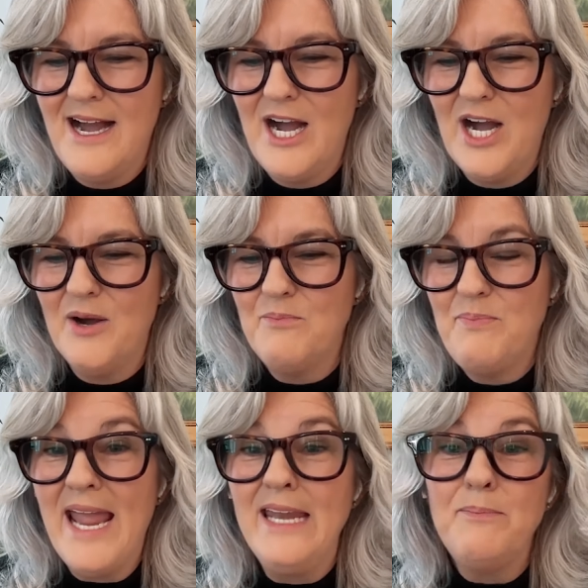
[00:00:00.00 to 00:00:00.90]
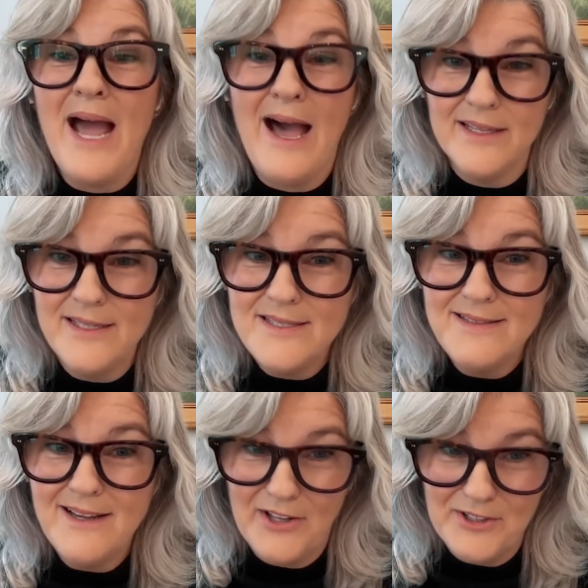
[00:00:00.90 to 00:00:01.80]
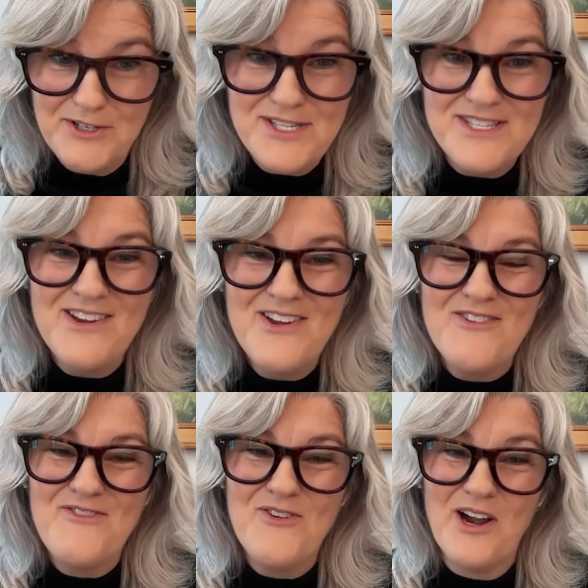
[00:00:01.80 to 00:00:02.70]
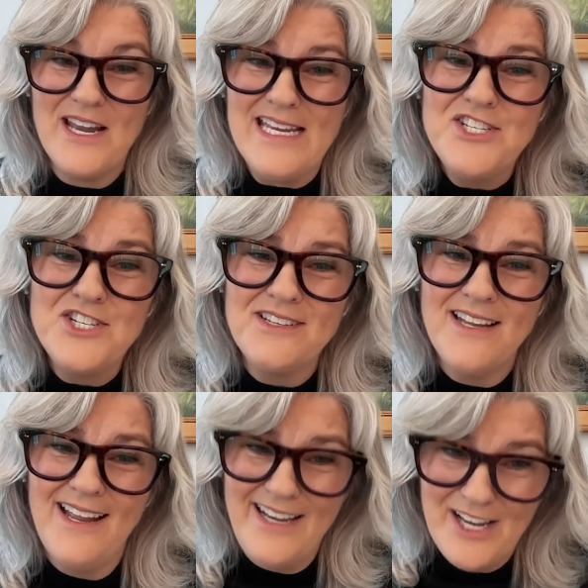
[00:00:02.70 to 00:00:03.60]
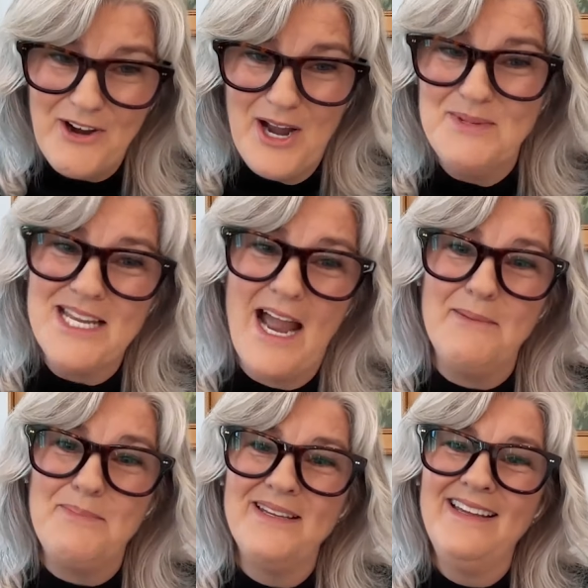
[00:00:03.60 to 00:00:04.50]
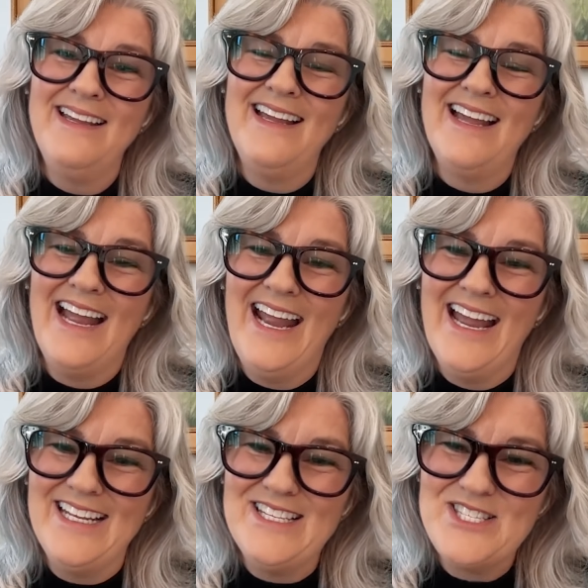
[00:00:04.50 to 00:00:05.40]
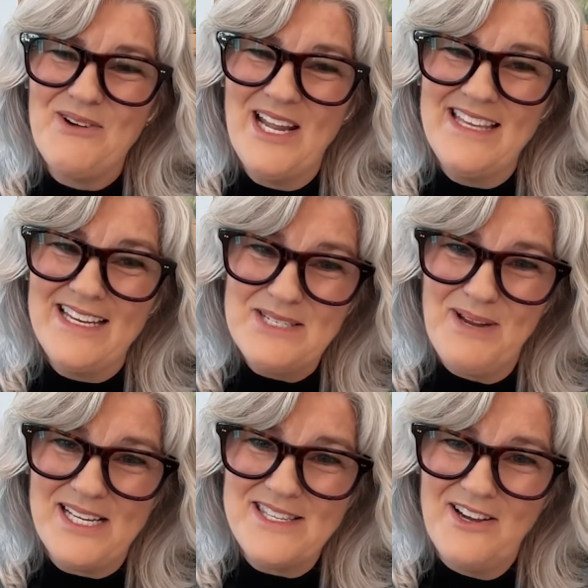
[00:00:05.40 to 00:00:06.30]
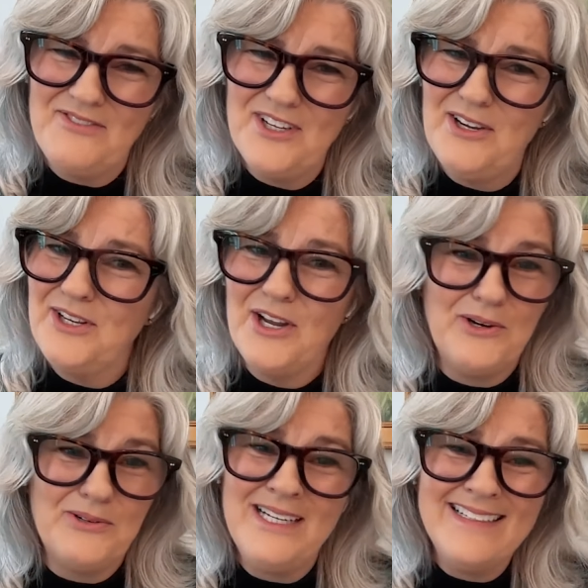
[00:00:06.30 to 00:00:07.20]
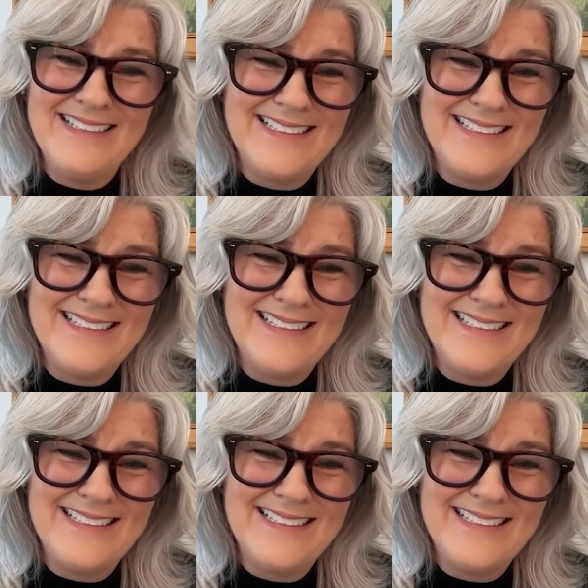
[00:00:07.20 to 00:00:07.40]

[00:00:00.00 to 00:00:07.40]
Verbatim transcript: uh, paint palette colors for each Enneagram type. And so I think to myself, oh no,